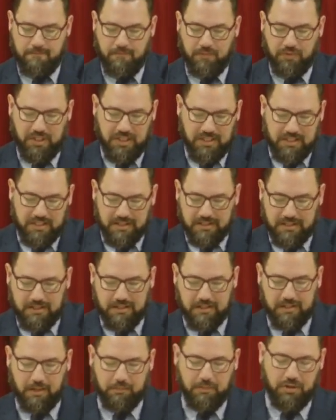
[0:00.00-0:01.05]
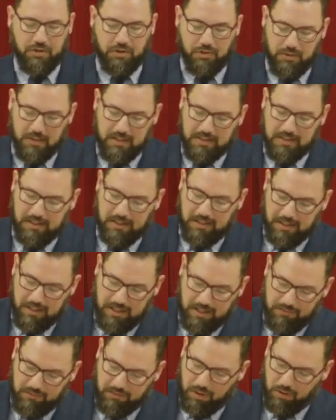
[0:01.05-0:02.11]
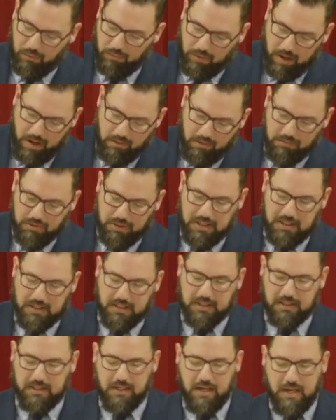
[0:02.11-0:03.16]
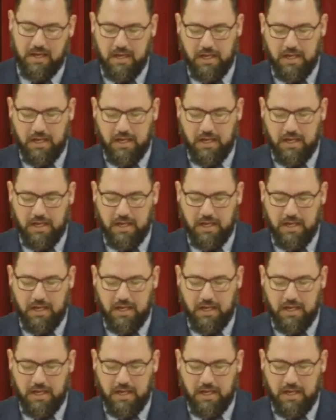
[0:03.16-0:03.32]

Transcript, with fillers: Jesus, I mean, Judas lived around Jesus.